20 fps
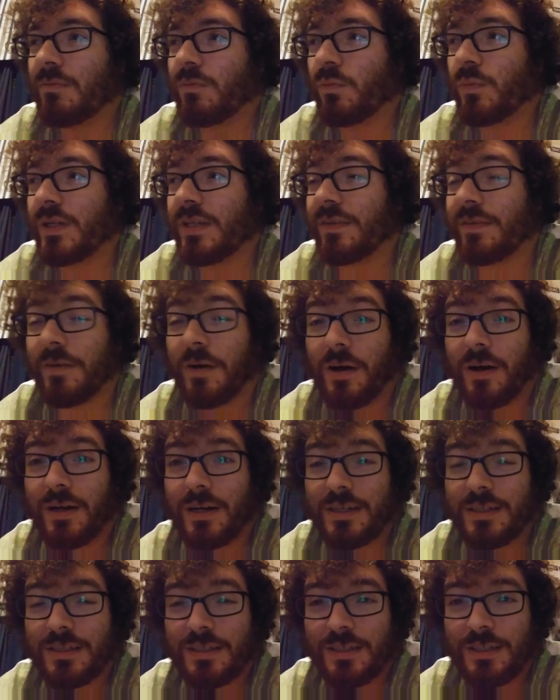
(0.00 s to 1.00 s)
we
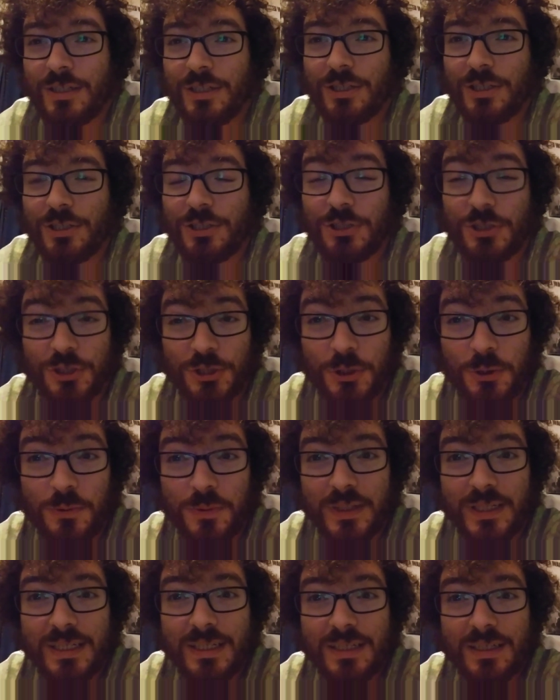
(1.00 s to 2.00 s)
thought
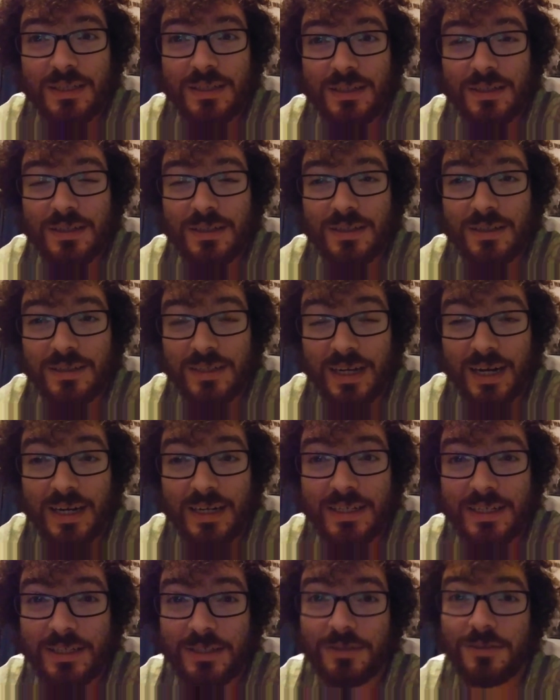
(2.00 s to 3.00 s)
Chewie got
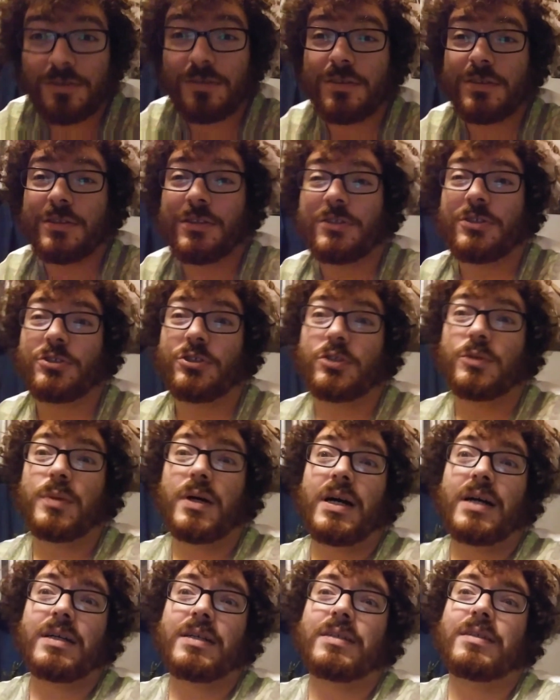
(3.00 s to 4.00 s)
killed,
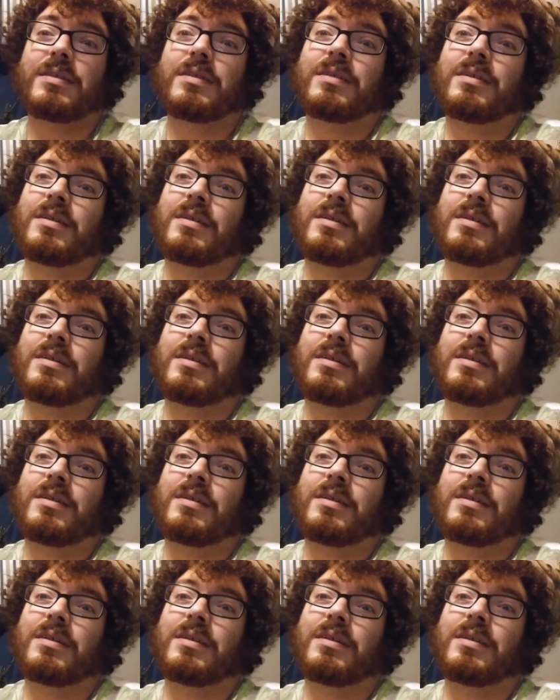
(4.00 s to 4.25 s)
Chewbacca.